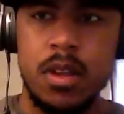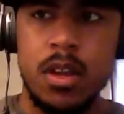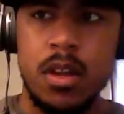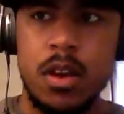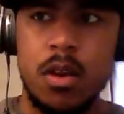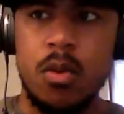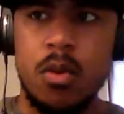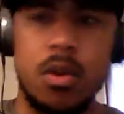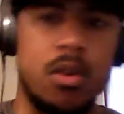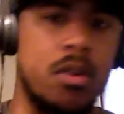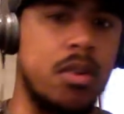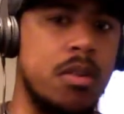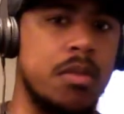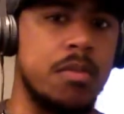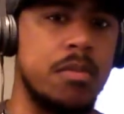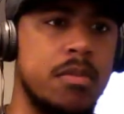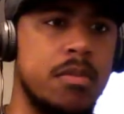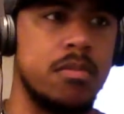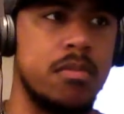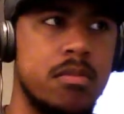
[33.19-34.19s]
or
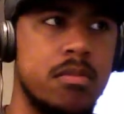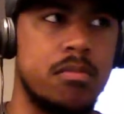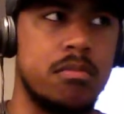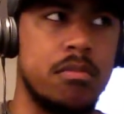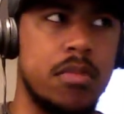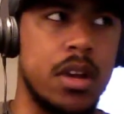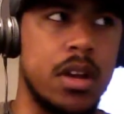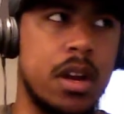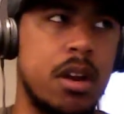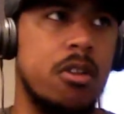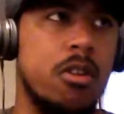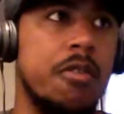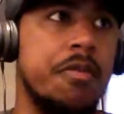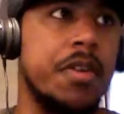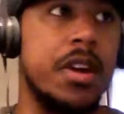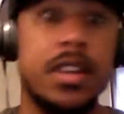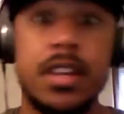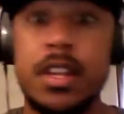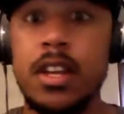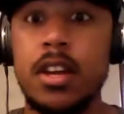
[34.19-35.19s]
I don't know if I
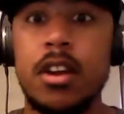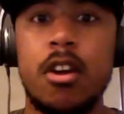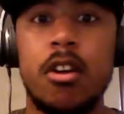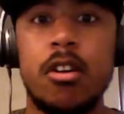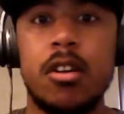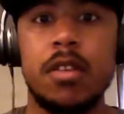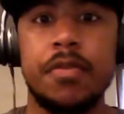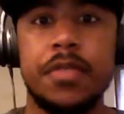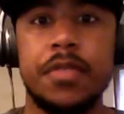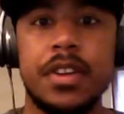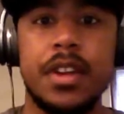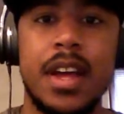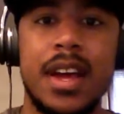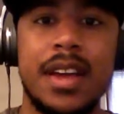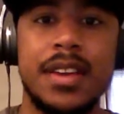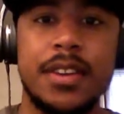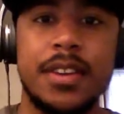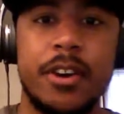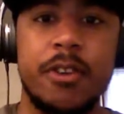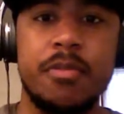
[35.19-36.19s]
did heard of it or not
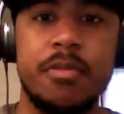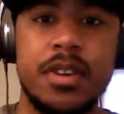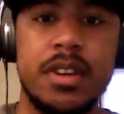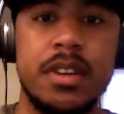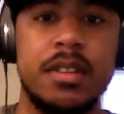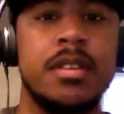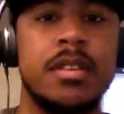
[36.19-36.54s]
though, but